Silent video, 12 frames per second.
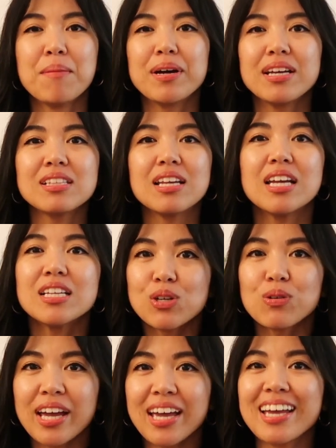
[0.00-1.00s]
but it, it's
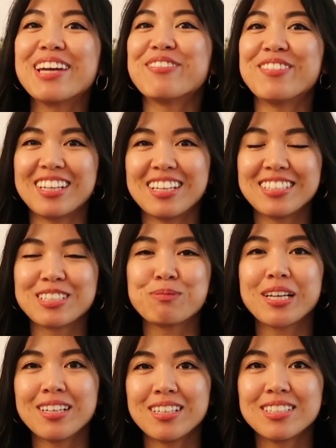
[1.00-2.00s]
okay if it is,
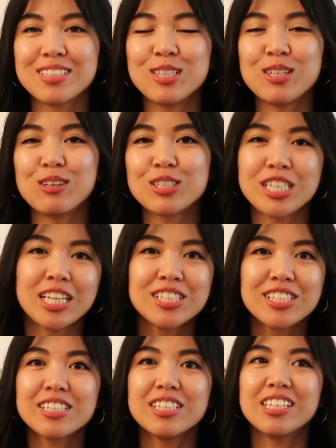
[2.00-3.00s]
because, you know, change
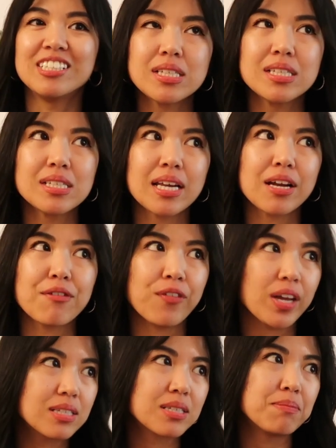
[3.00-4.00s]
is good. This is like a
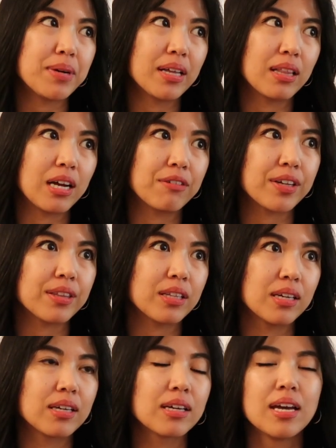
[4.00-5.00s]
phase in my life. I
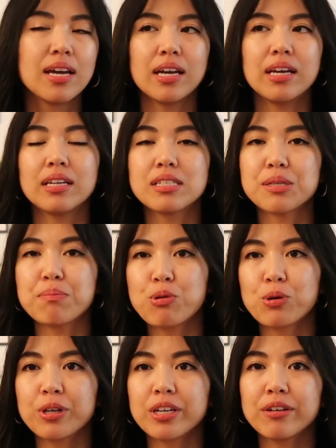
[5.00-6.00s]
think it is
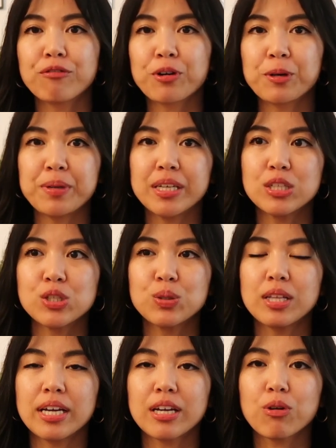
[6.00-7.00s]
important for me to
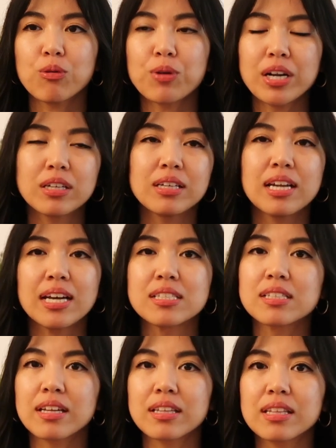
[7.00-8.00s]
like
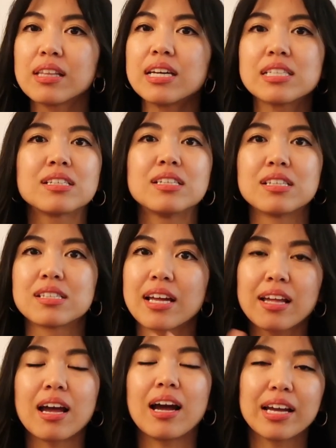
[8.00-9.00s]
recognize like the lessons
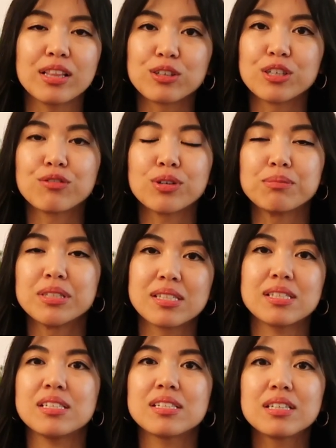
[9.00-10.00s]
that I learned from this
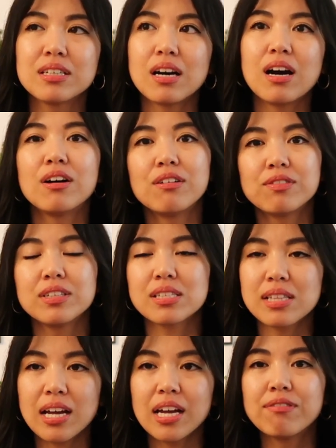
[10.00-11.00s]
season of this
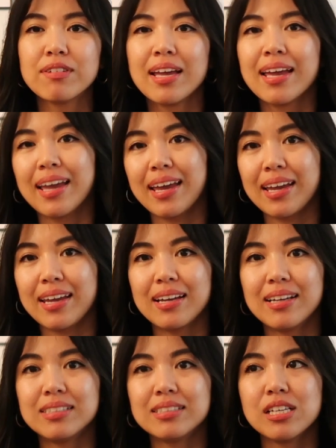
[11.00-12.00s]
life,
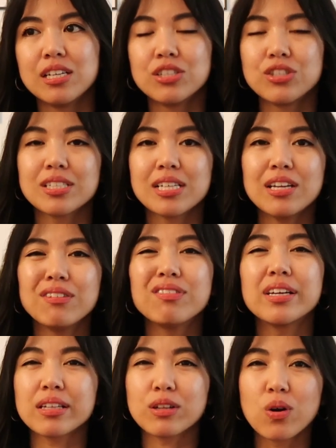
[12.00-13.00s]
and just kind of
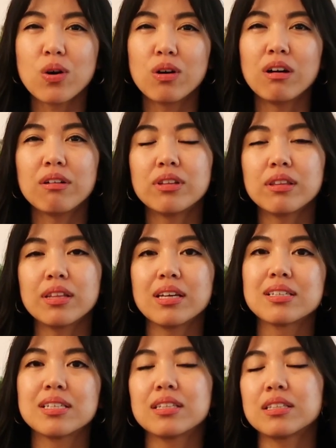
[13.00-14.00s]
let go of the
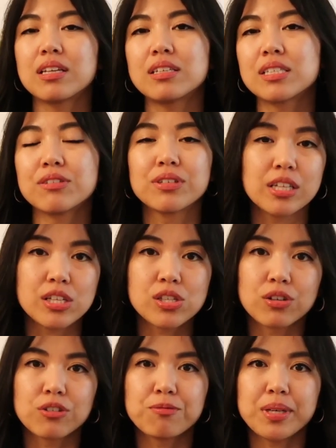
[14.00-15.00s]
things that doesn't really
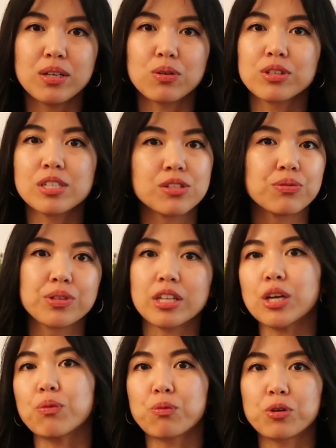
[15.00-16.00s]
serve me or doesn't
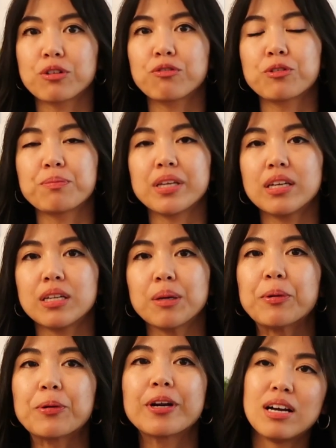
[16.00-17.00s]
really work for me
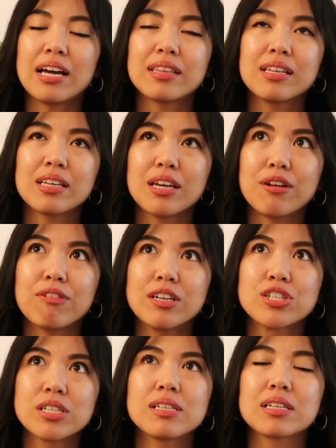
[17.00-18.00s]
anymore. I think if I
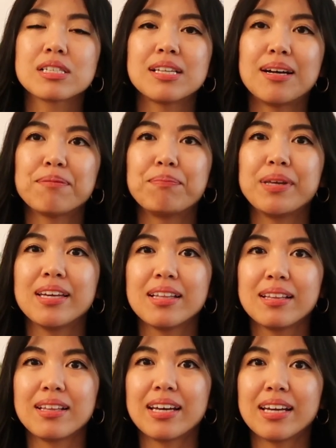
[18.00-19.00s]
just accept
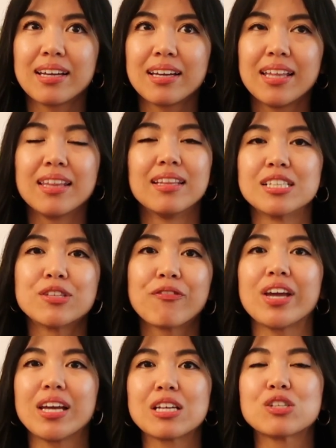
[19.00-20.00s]
being like in this
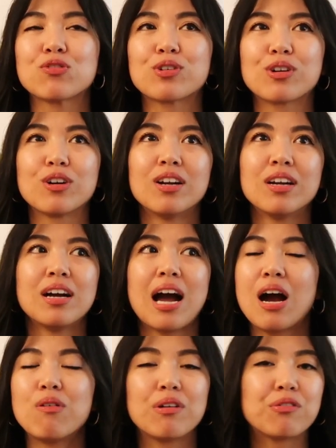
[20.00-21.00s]
phase for
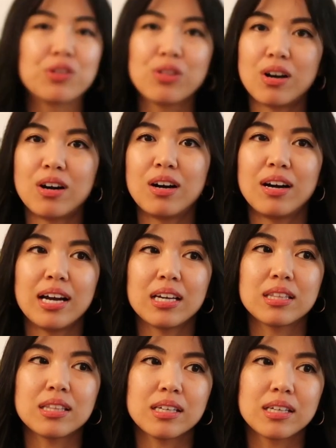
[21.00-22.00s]
however long, I
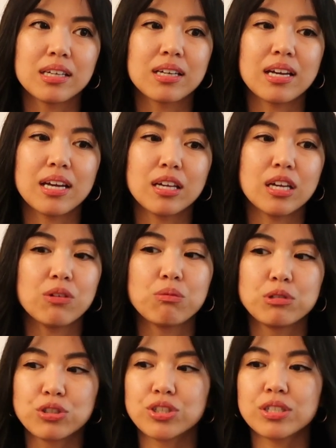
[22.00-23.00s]
think it, it
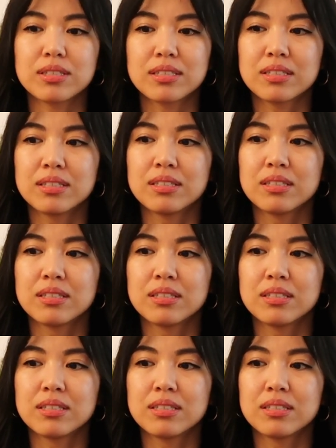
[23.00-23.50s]
will just